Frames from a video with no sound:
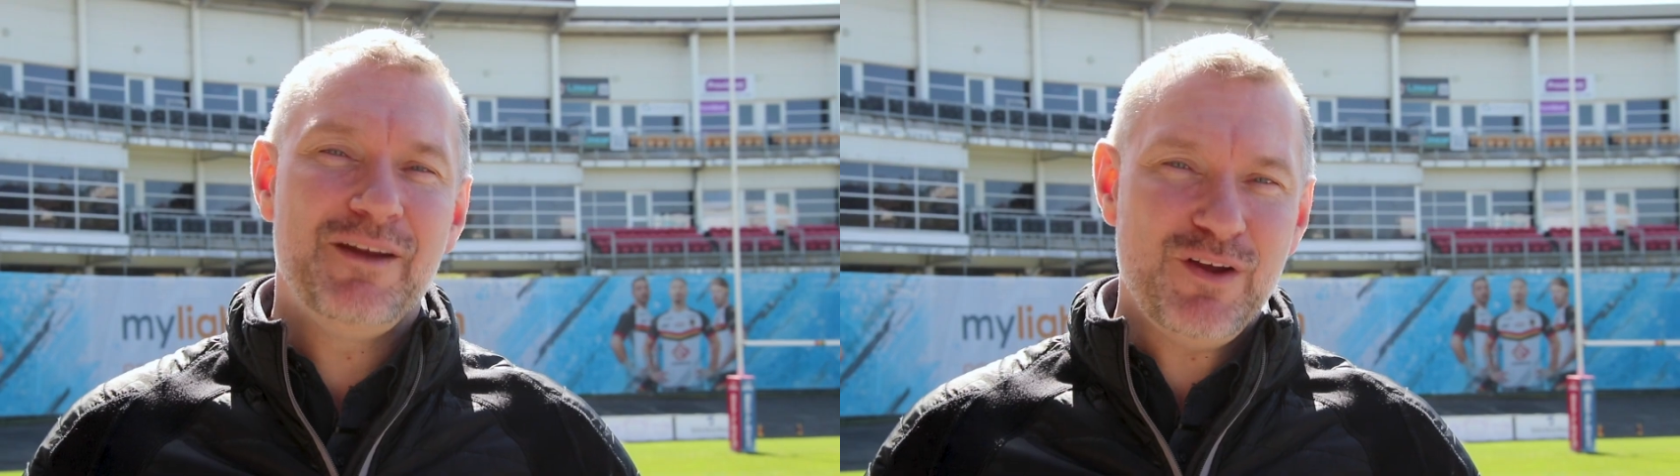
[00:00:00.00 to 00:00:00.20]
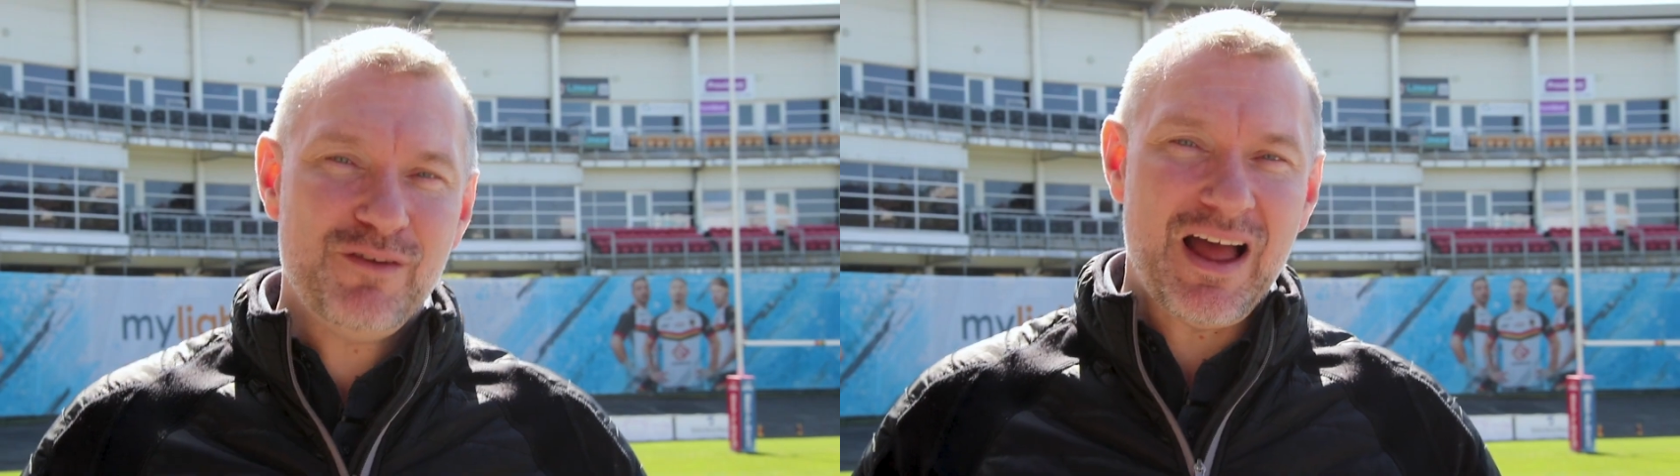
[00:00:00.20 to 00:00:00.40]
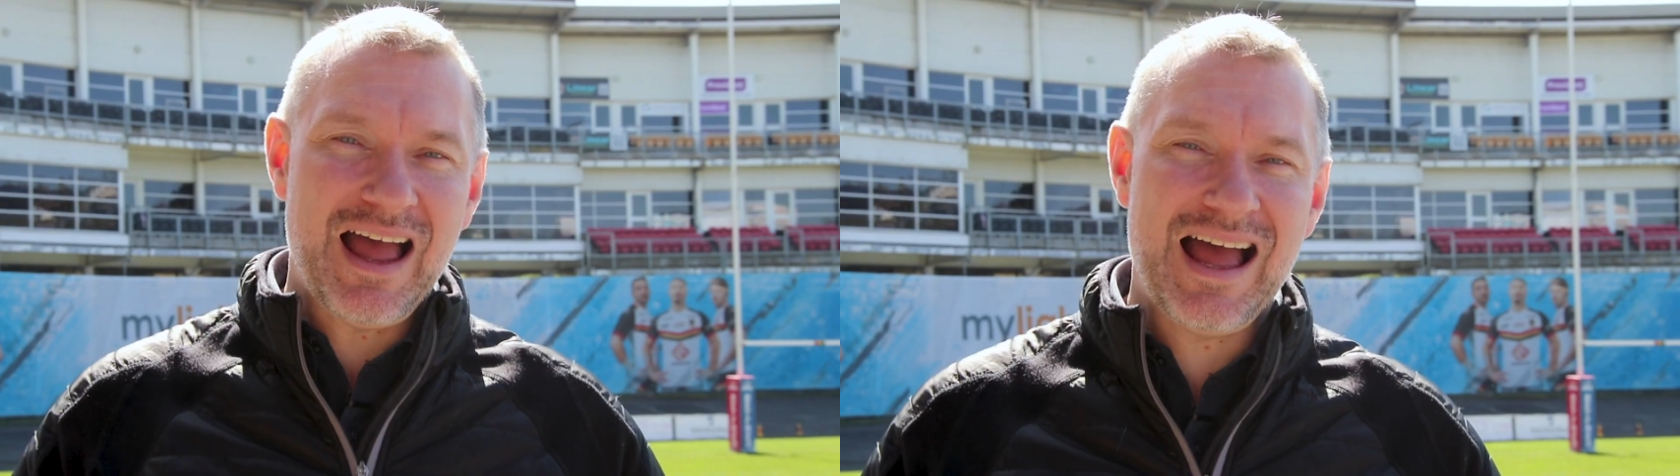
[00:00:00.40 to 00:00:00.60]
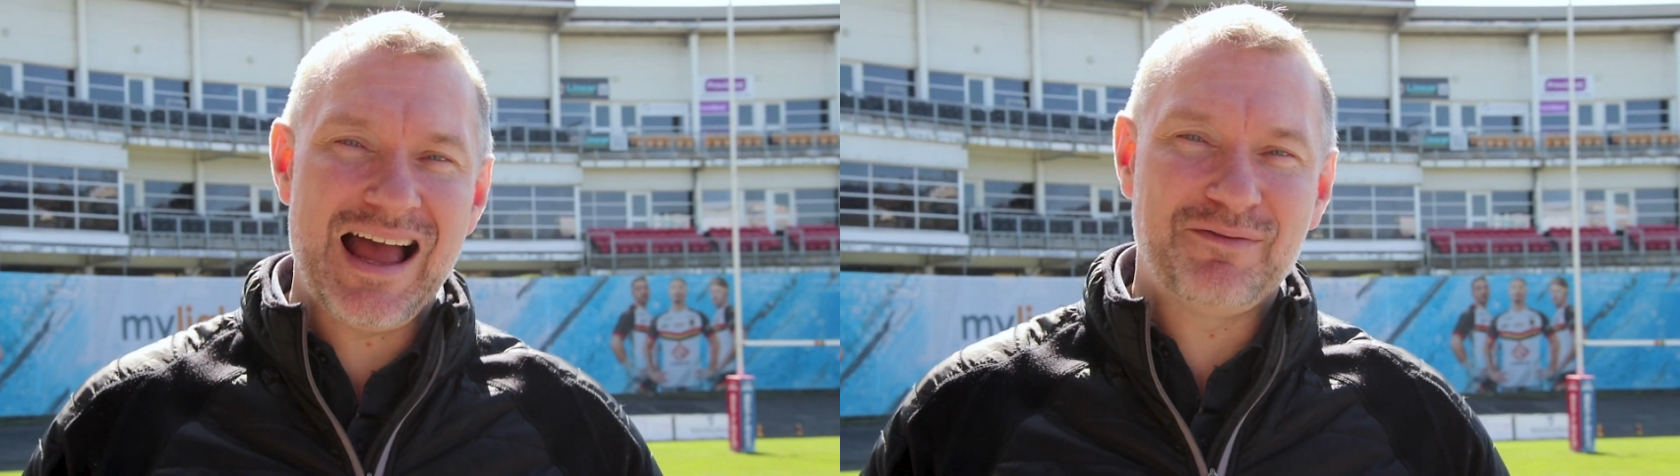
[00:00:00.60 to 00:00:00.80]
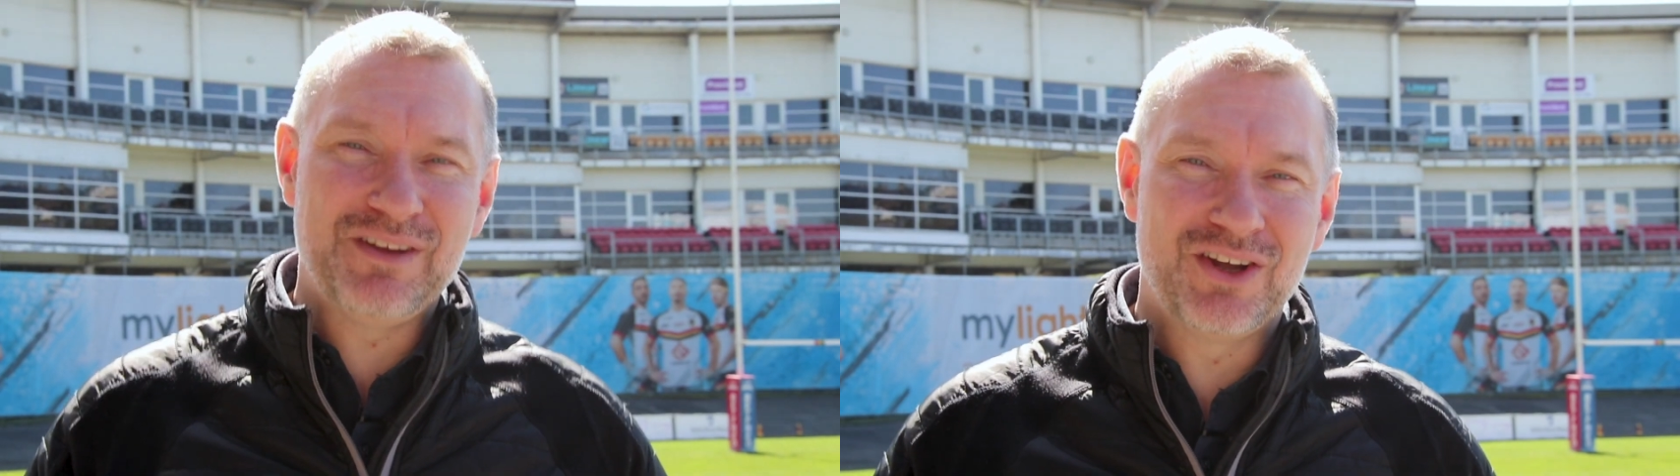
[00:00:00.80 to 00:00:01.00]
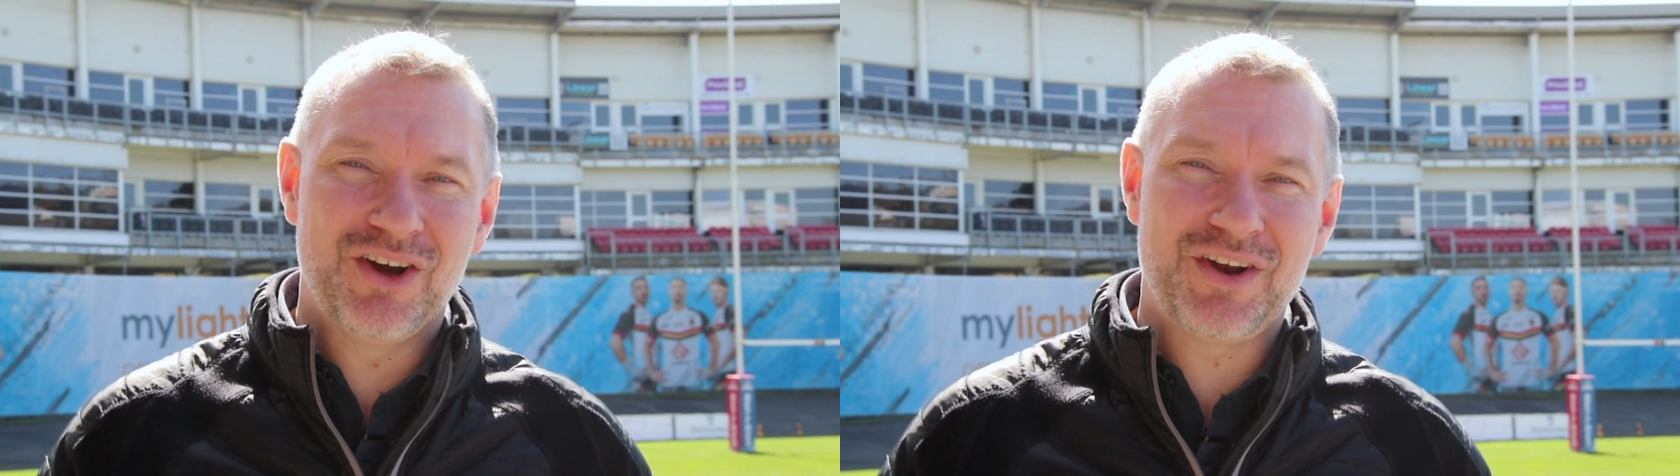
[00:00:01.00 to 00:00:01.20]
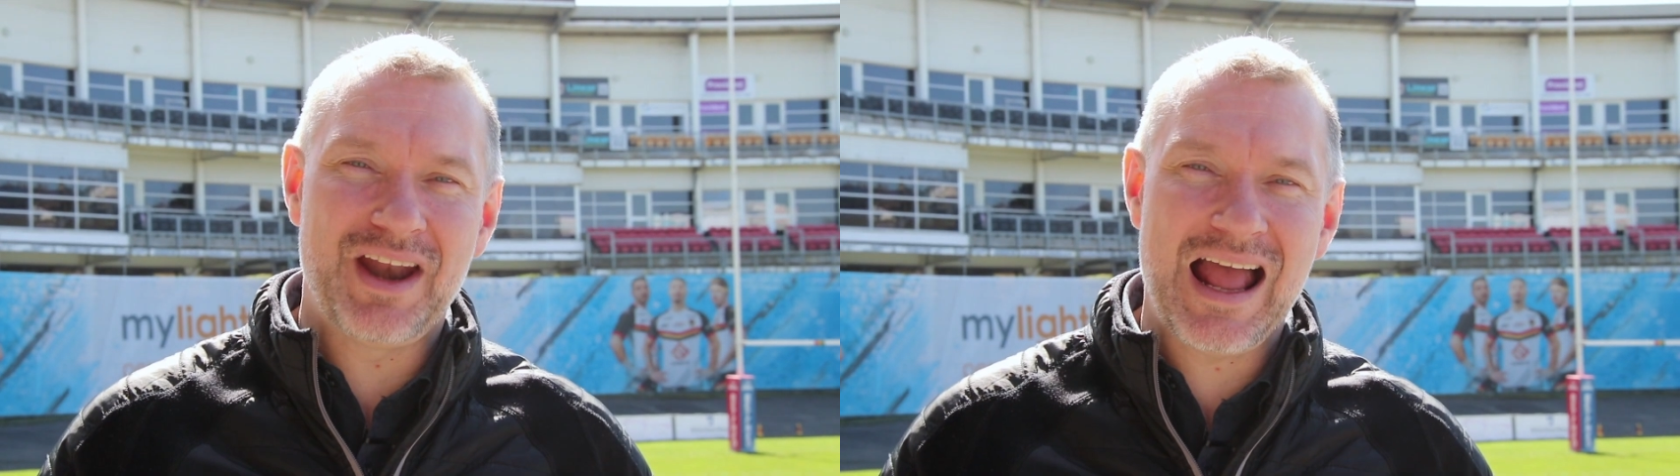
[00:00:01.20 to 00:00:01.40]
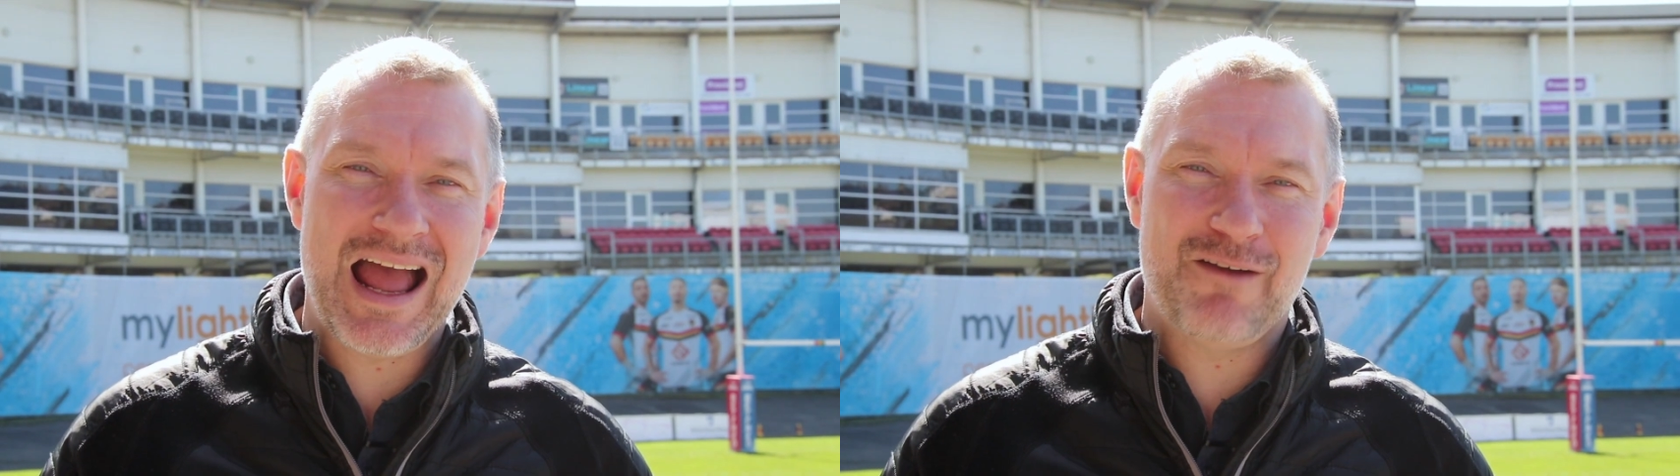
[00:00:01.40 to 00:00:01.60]
If you have a heart after God
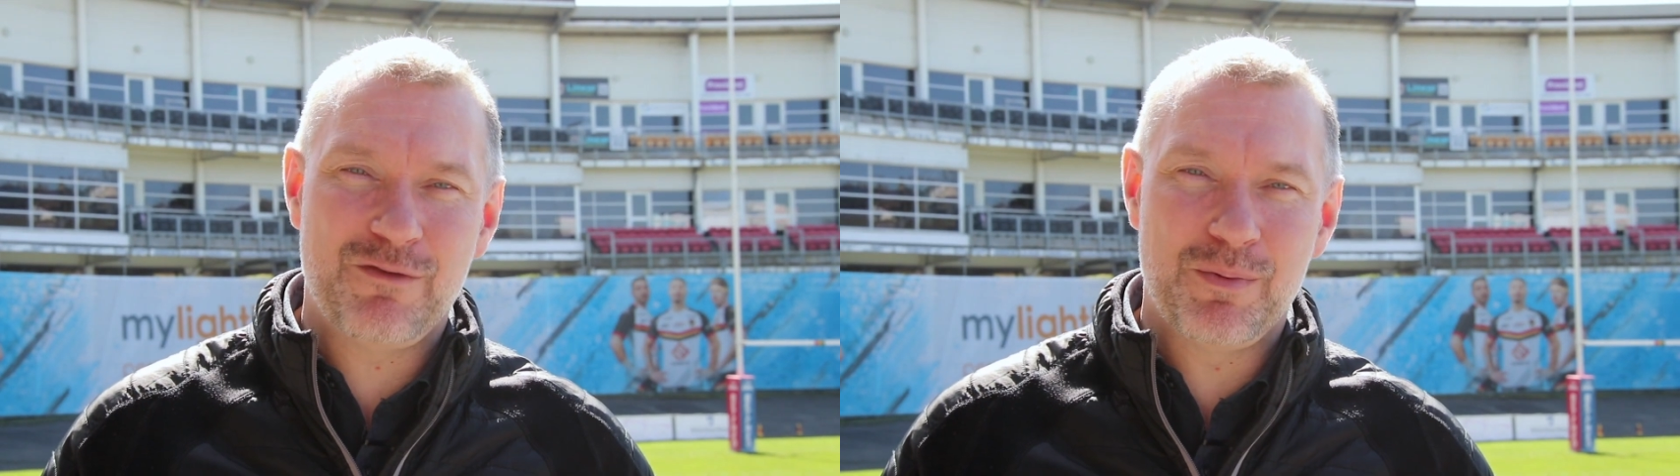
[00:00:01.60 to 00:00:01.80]
and a heart for